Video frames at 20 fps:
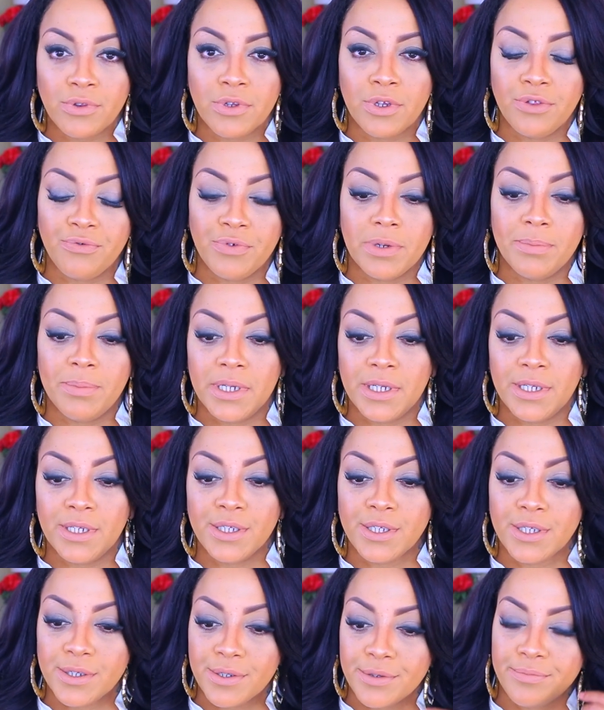The three
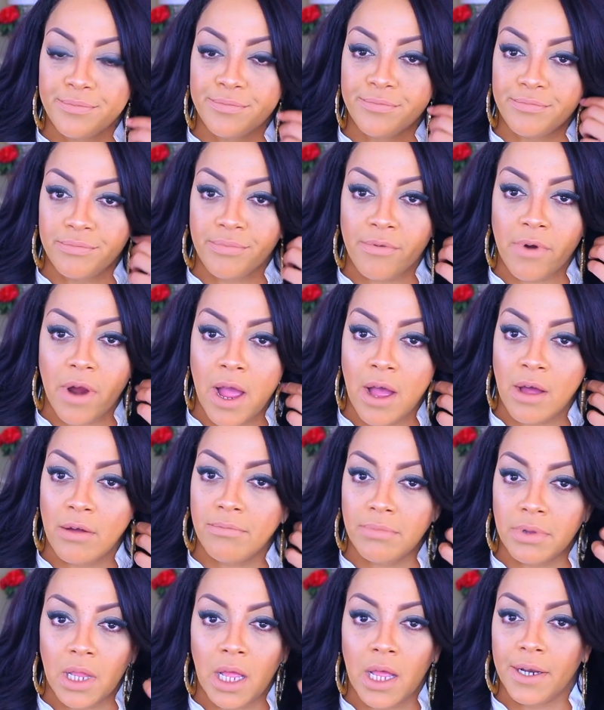B's.
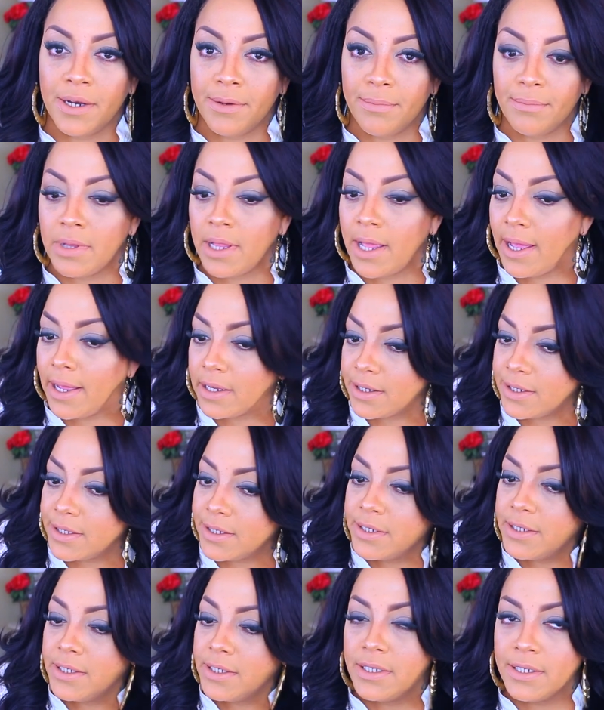Brown, blonde, and black.
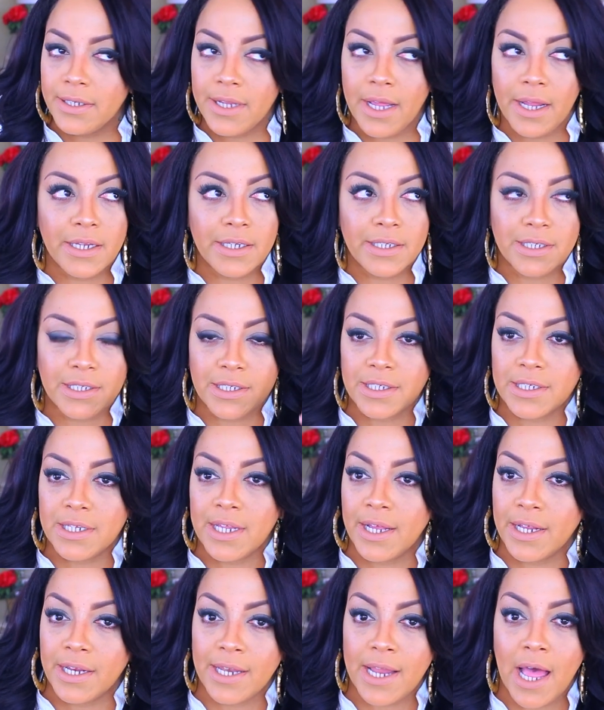That is just
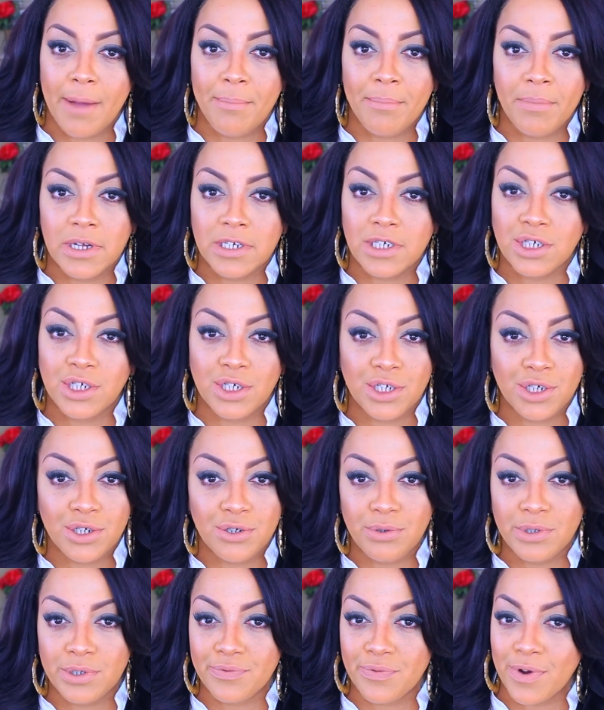like not much to
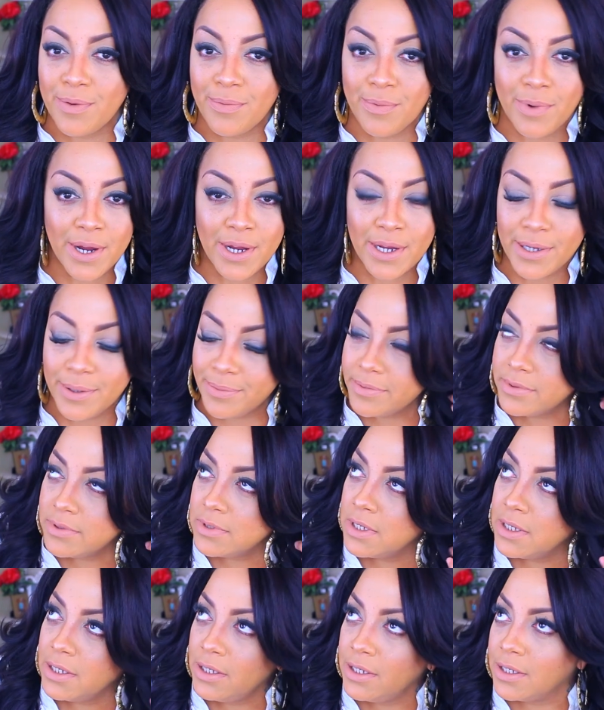choose from, right?
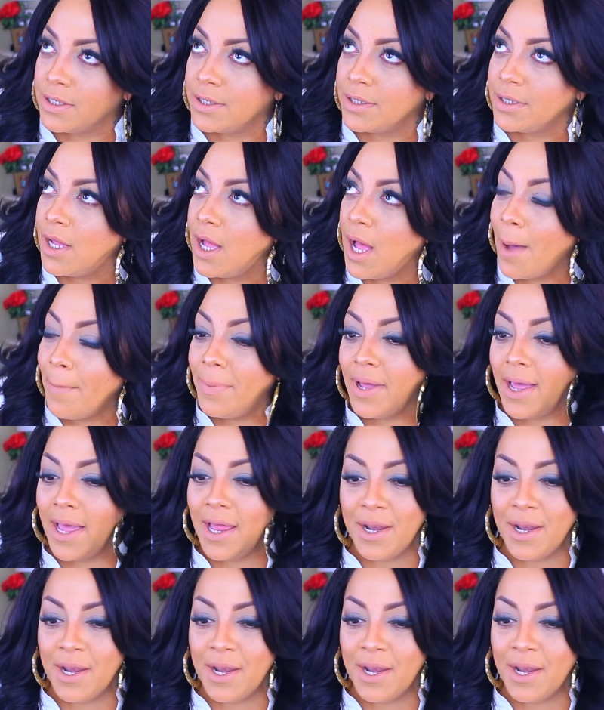Yeah. But